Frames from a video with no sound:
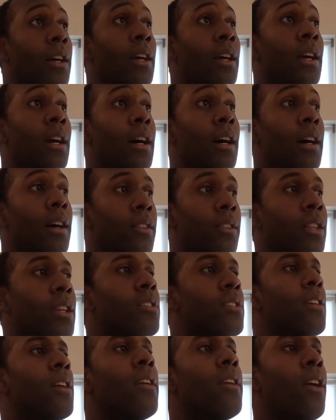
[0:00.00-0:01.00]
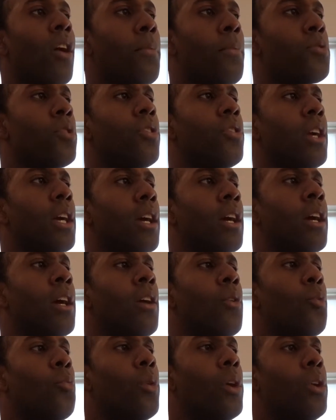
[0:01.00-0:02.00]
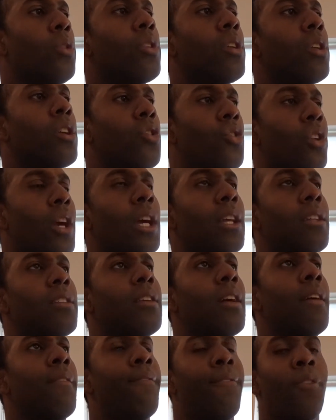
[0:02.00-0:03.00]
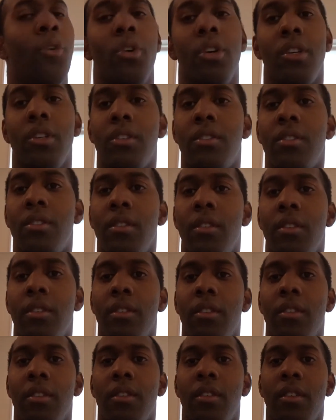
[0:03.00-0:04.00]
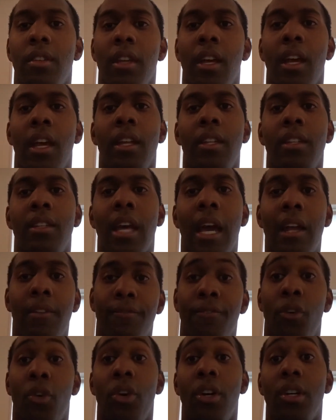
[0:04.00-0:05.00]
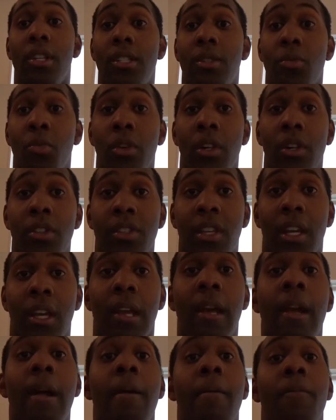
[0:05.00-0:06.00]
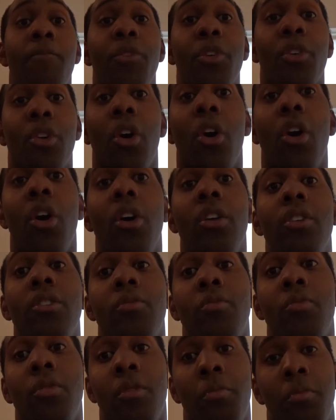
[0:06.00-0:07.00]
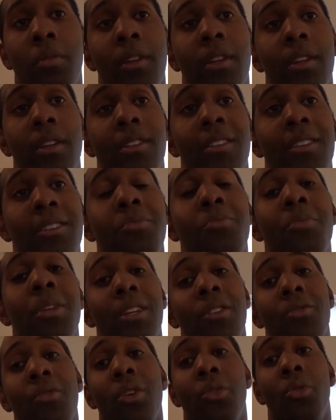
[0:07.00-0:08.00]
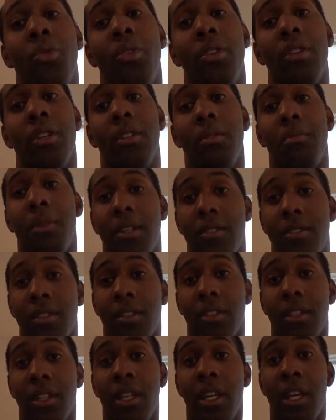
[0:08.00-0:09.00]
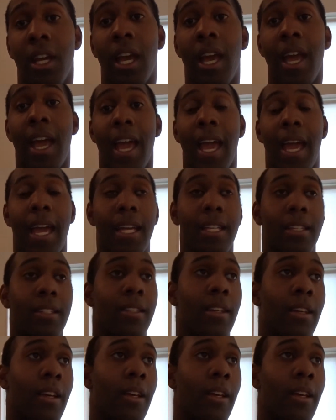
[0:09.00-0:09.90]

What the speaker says: there's an option there where you can create a voice, and that voice will say the call is being recorded basically, and